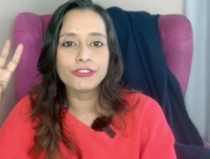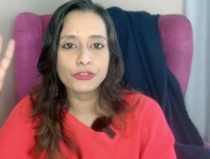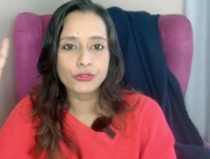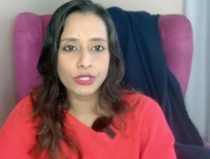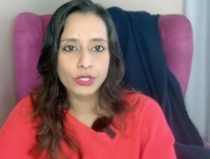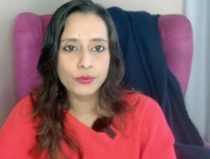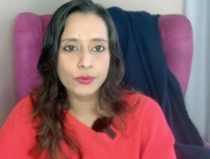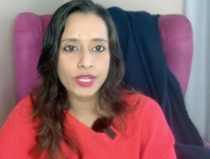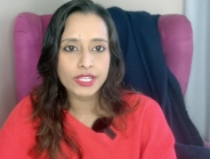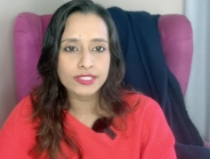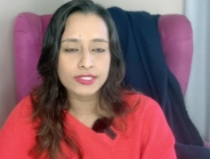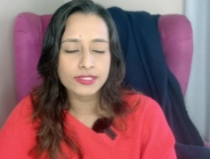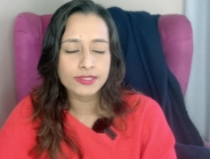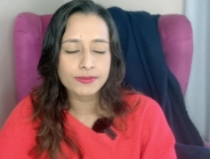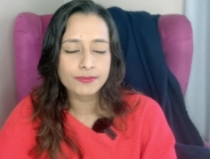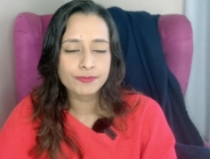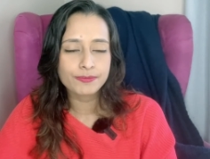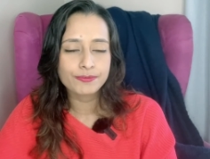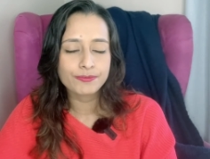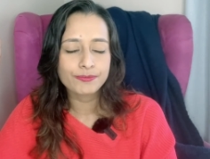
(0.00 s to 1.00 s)
three
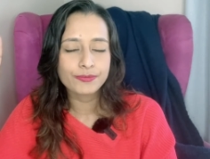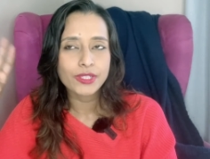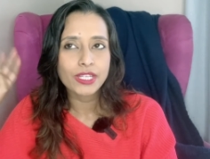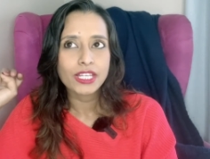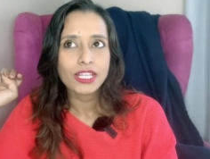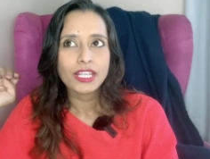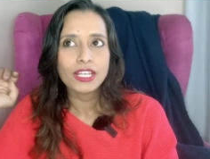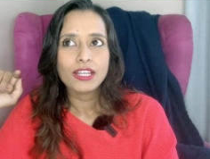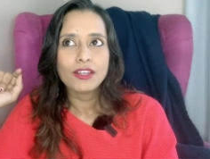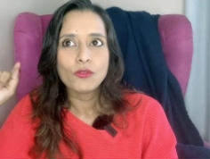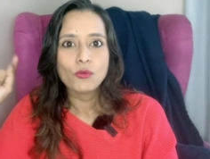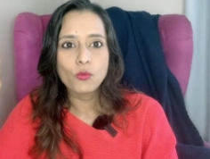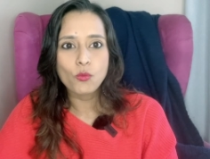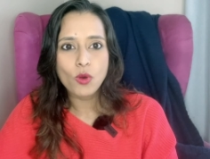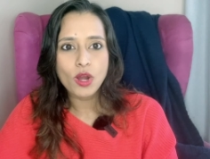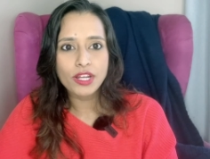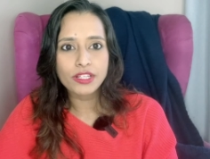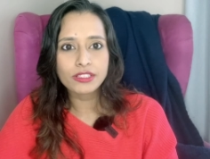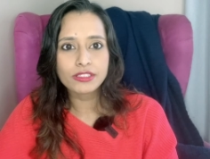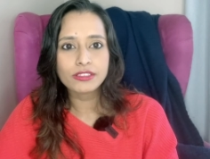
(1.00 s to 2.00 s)
ways.
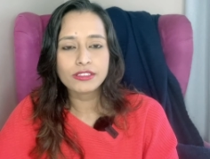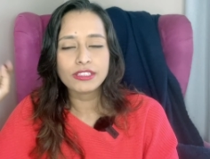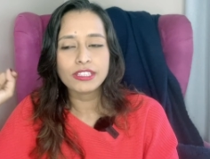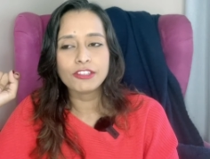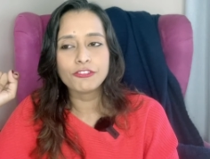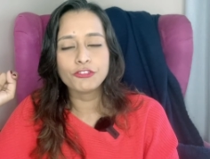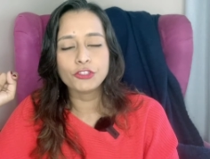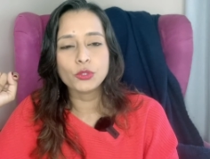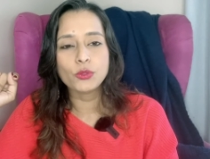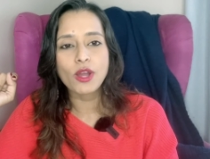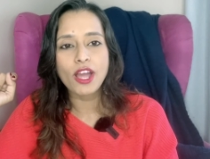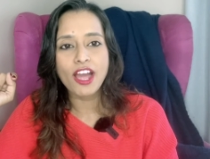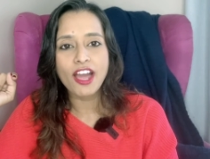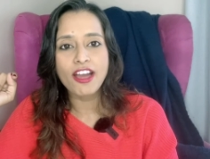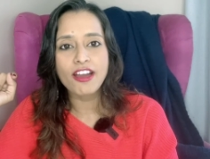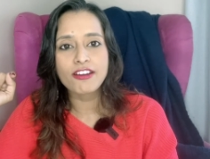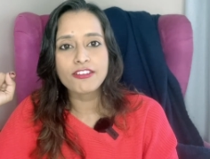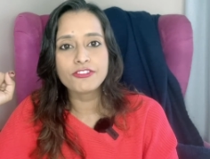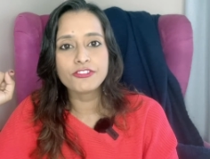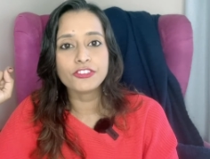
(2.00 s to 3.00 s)
One, if you
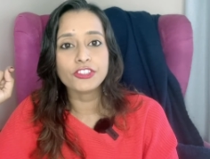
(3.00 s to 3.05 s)
have